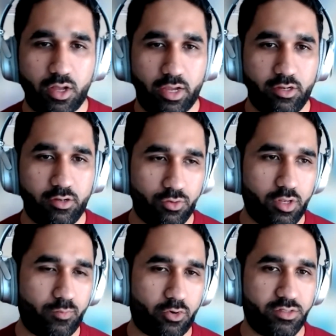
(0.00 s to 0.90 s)
I need
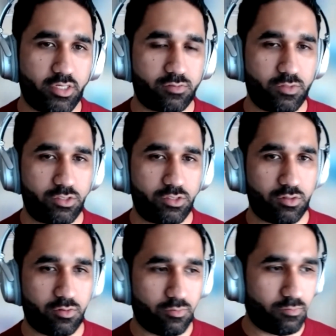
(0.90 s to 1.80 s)
only projects which
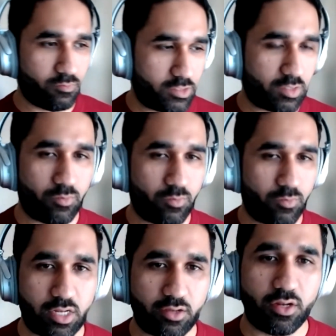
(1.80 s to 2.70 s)
which someone
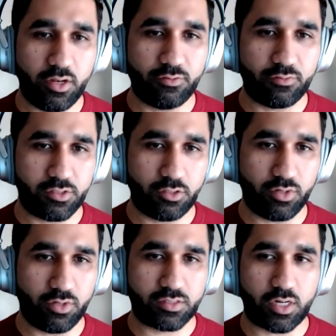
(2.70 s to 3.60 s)
is like really interested
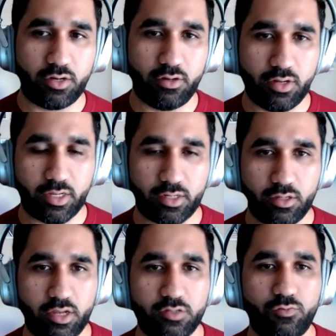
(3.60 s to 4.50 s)
to get started in like
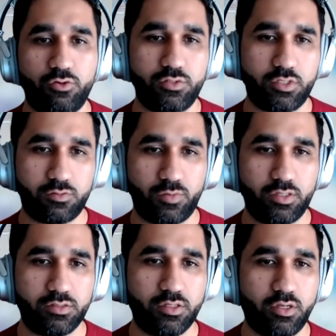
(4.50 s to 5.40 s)
the next four to six
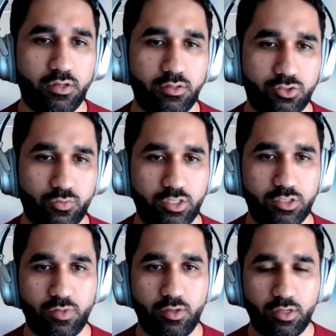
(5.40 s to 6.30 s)
weeks. So
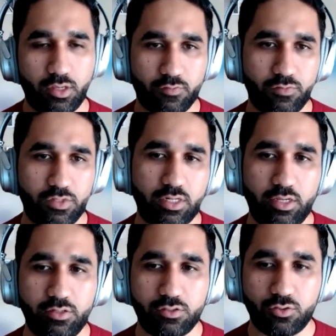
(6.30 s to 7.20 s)
once we give these
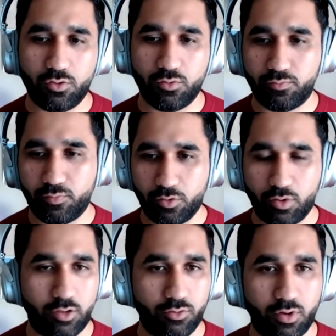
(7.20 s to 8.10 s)
leads to you,
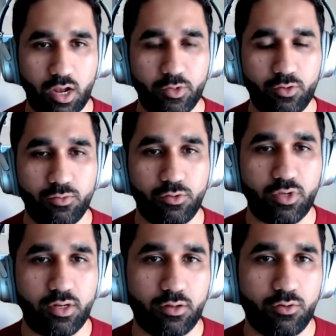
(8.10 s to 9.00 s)
you're happy to you
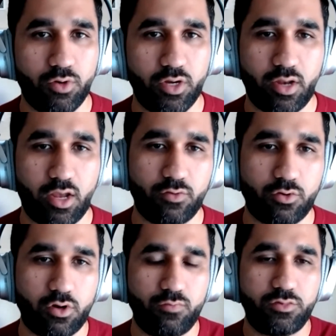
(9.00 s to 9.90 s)
can go ahead and have a
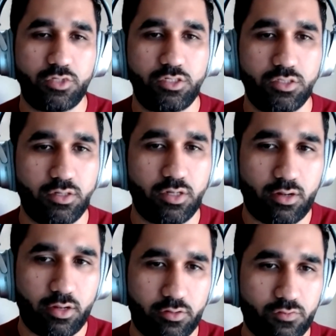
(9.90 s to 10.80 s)
conversation
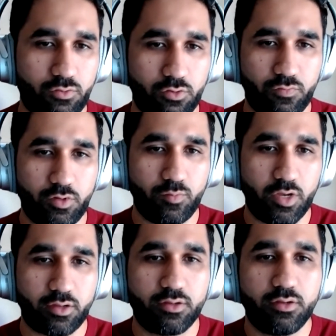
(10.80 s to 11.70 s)
and let us know your feedback